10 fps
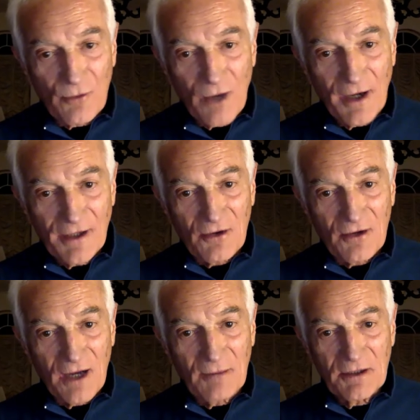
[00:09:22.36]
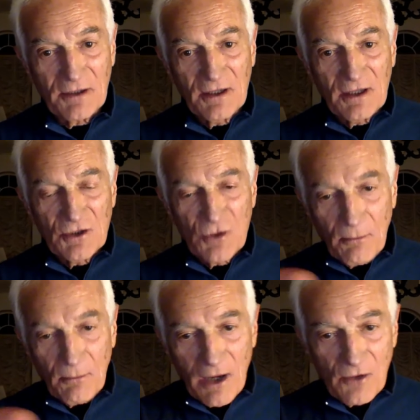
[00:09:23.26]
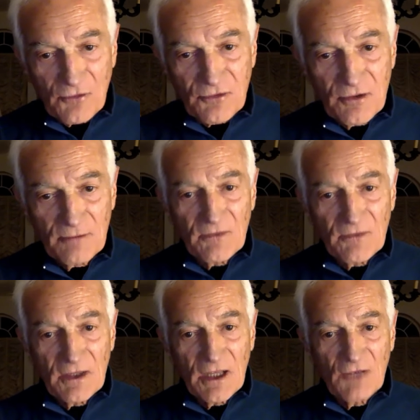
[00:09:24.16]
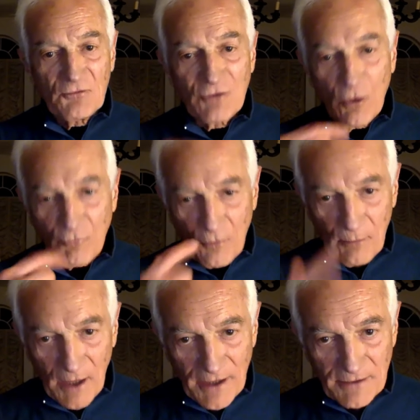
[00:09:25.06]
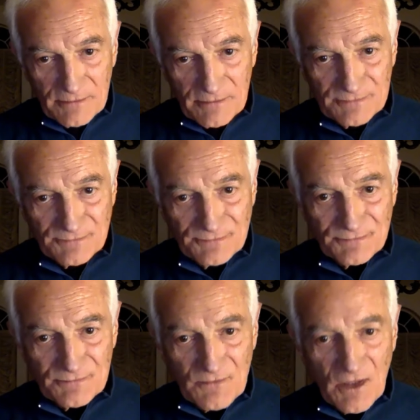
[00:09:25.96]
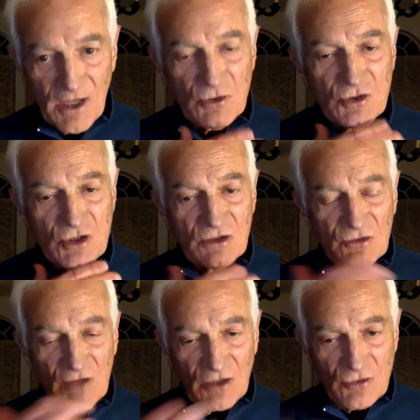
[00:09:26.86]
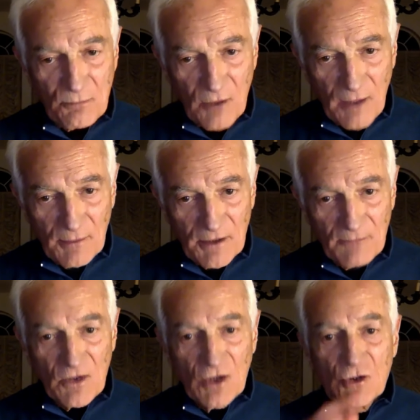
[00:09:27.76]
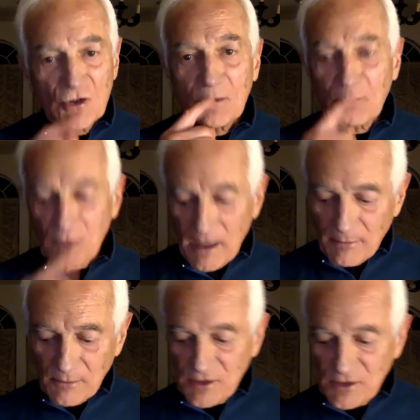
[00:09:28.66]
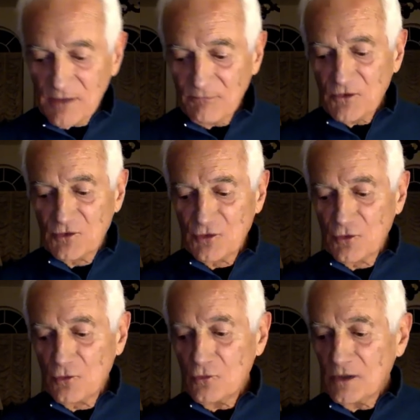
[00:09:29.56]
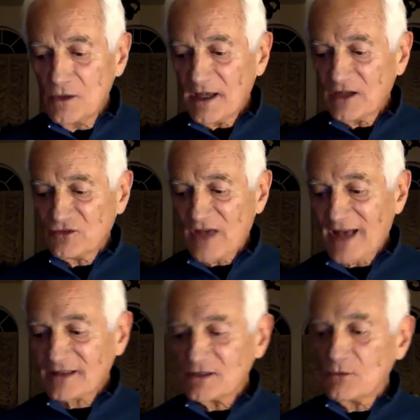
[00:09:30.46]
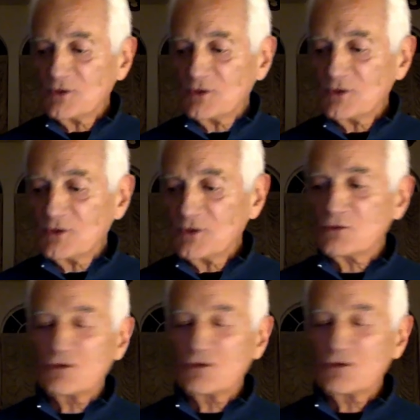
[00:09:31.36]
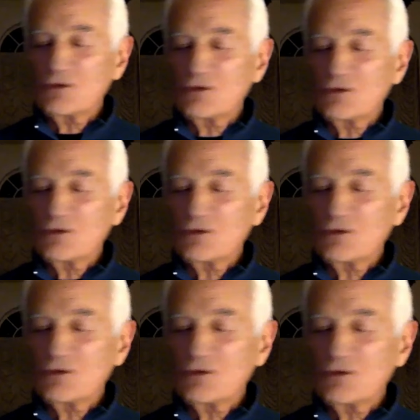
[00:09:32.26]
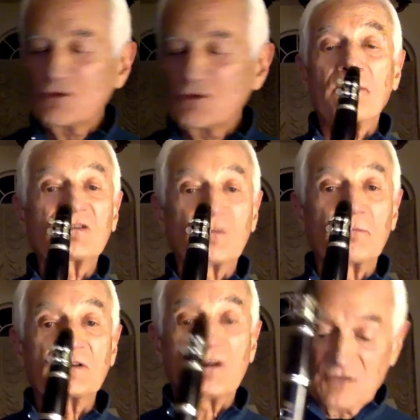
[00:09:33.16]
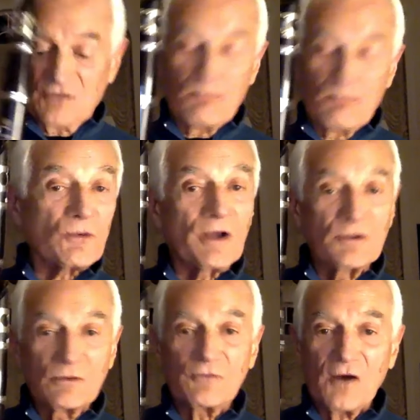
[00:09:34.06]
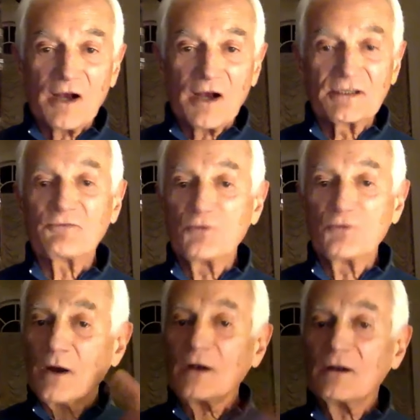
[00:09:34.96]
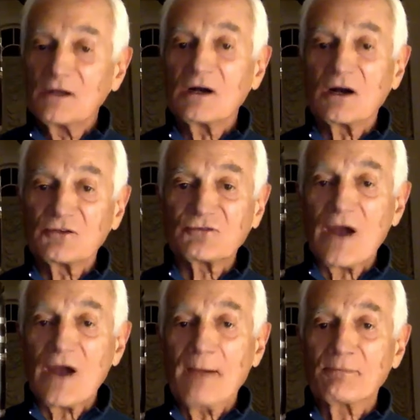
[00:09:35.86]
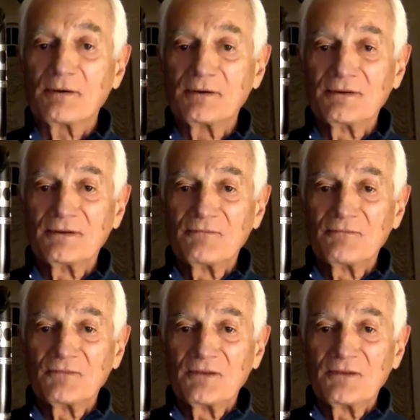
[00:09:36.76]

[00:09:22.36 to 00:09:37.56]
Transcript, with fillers: or right here. I mean, your mouth, if you have an overbite and your chin is not too prominent, you can probably do exactly what you were just showing. And that makes a big difference. And by the way, you'll find that if you wear a strap